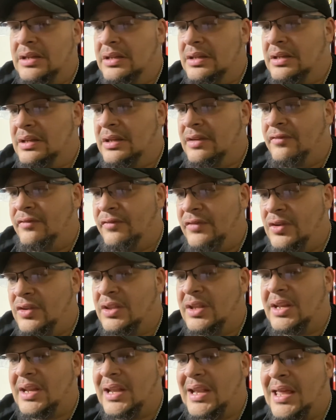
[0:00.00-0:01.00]
I feel
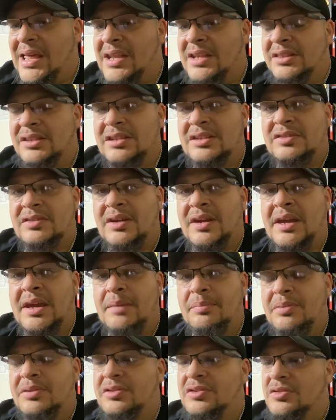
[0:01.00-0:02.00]
that a lot of things that
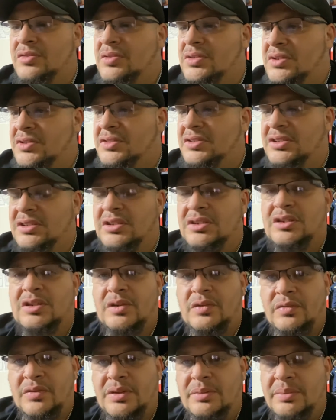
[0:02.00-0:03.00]
happen to us in the
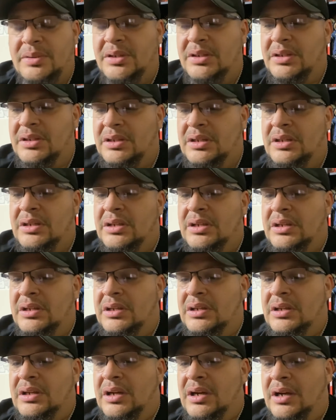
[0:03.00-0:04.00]
Caribbean
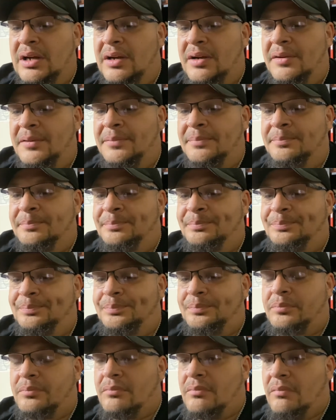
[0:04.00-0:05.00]
um,
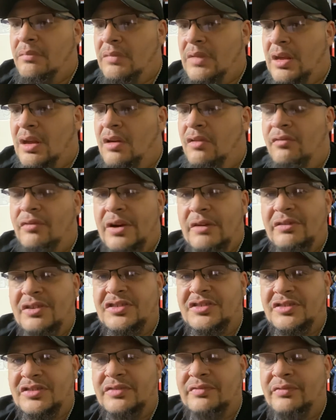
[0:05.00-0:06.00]
are
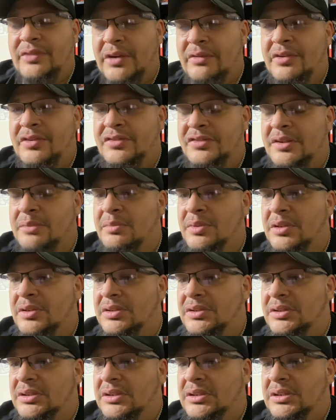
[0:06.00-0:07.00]
very
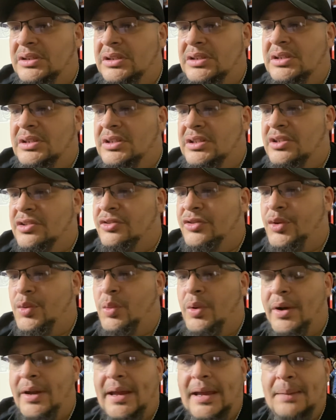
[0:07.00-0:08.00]
similar to
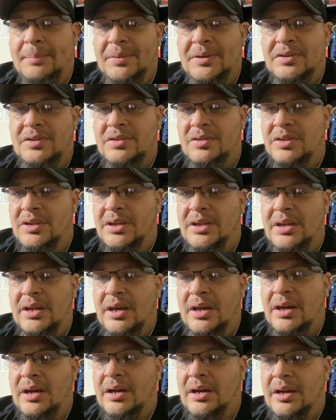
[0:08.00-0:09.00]
what happened to the
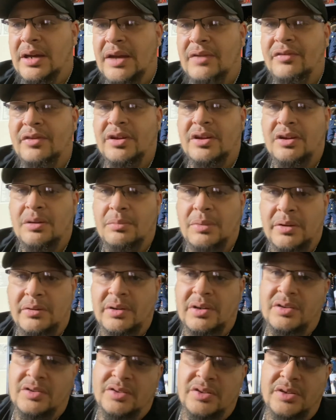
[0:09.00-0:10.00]
African
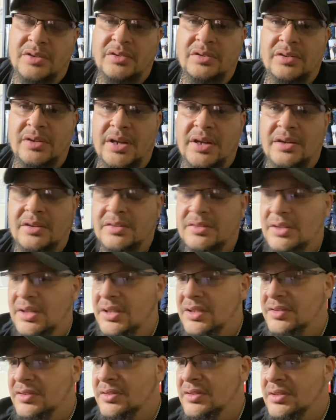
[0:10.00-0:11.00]
Americans here in the United
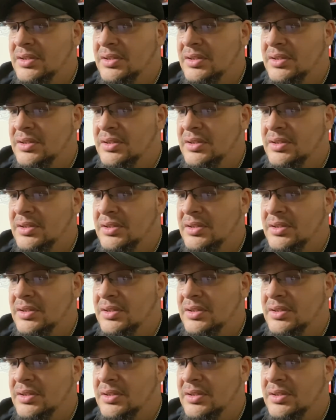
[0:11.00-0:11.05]
States.